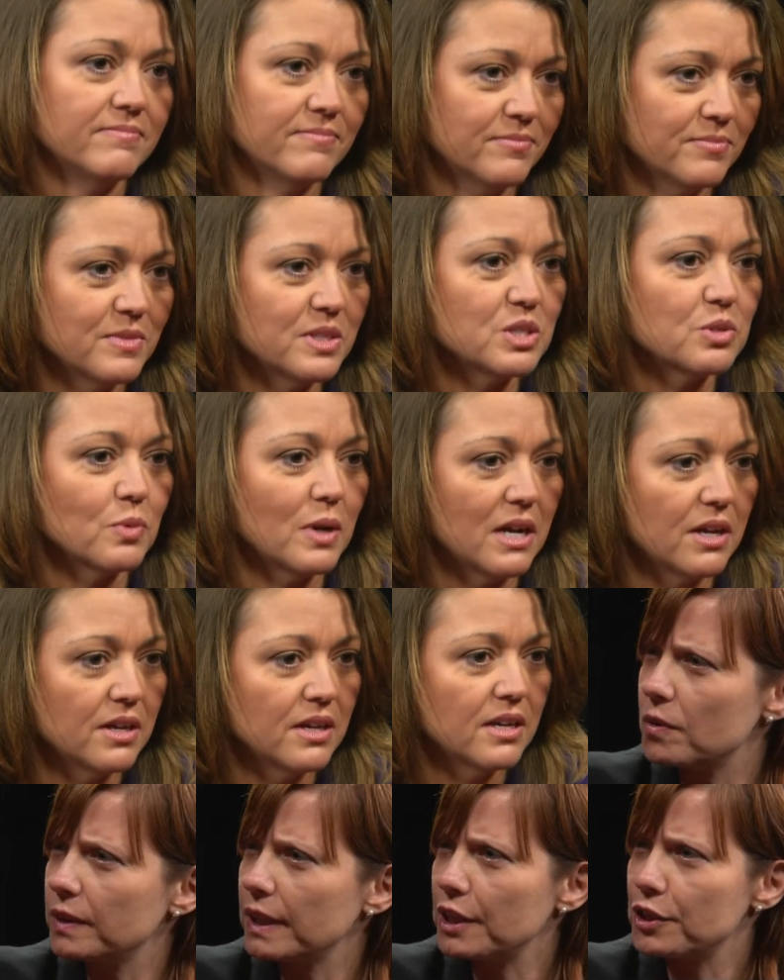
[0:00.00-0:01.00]
And what
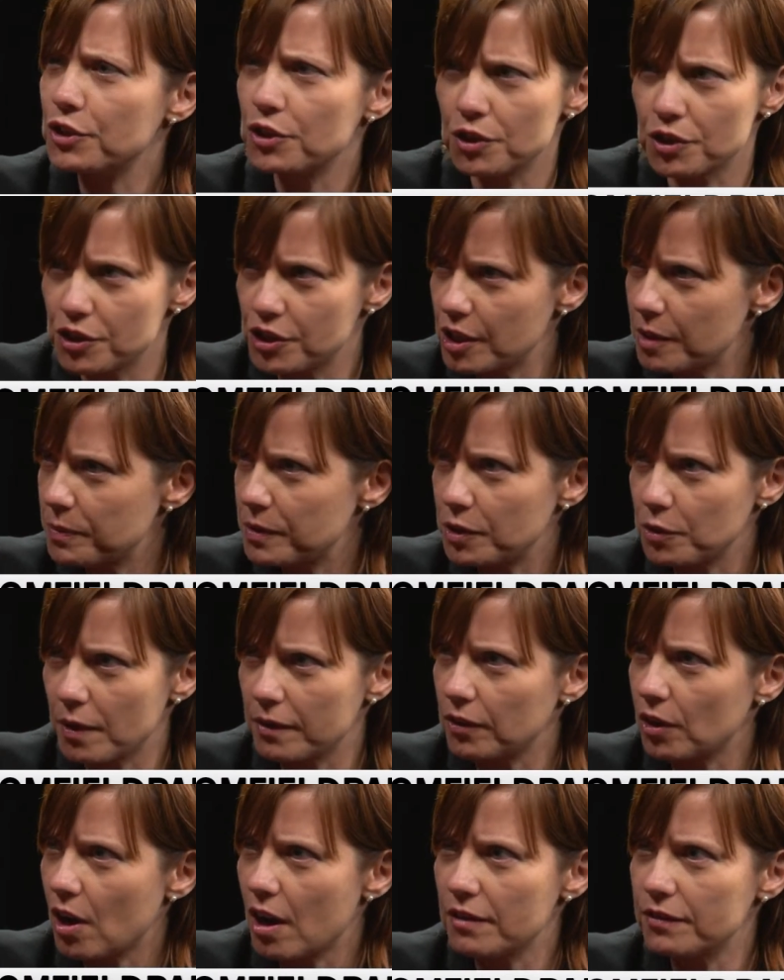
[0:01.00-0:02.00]
about internships? Do you
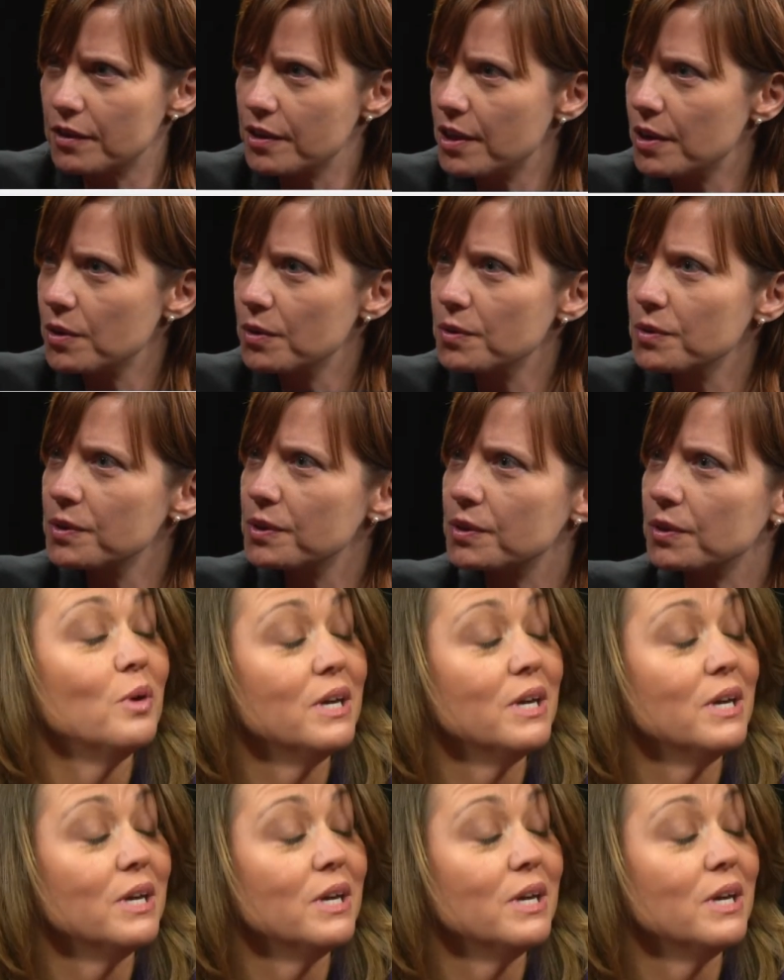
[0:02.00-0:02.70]
ever offer those? Or?